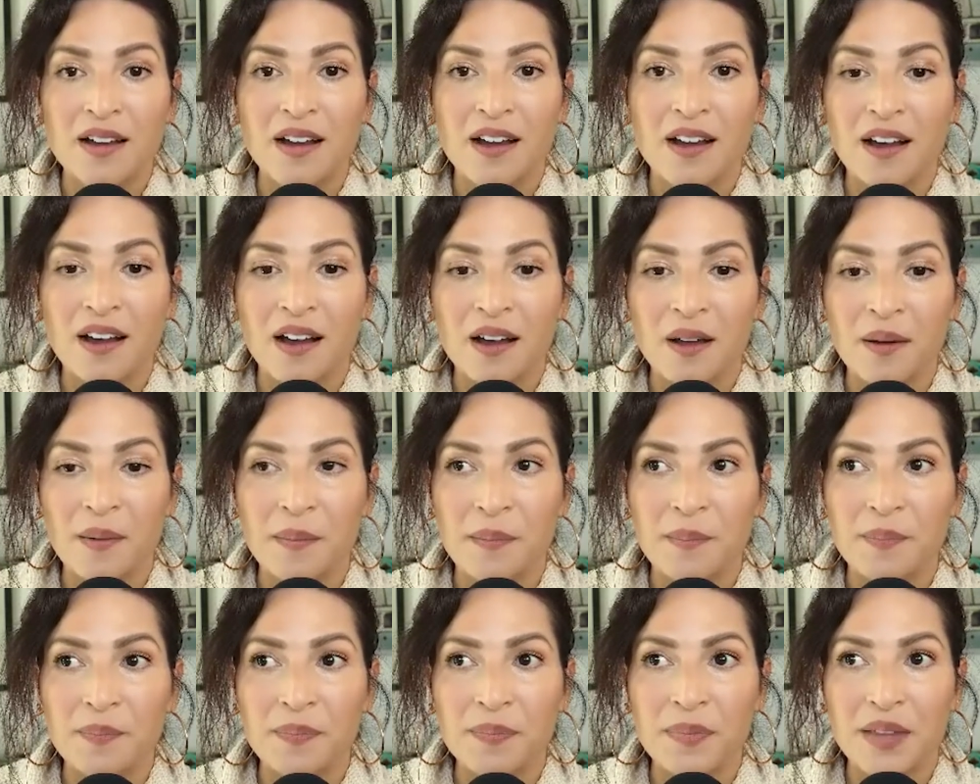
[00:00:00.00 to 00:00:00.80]

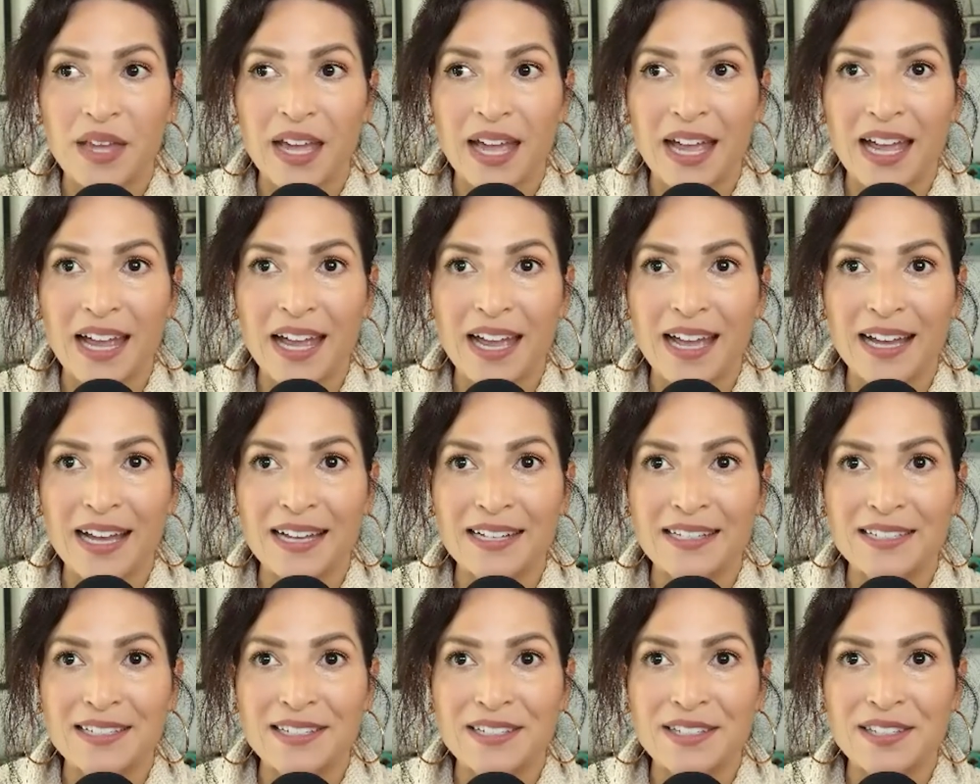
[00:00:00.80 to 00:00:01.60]
um,
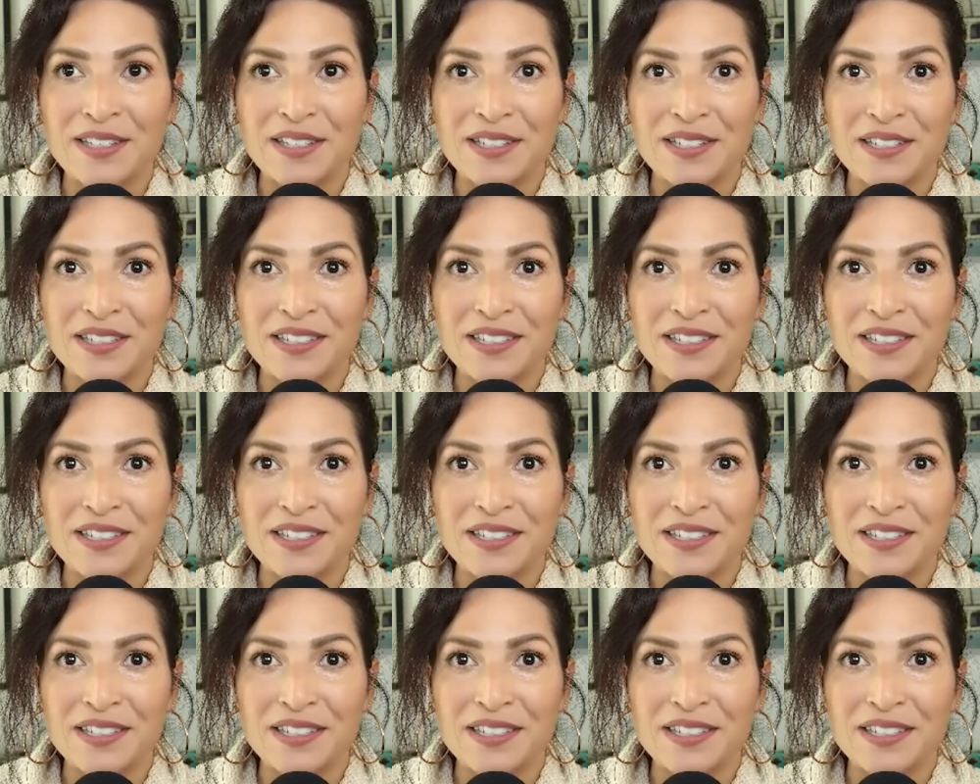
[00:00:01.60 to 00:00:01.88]
and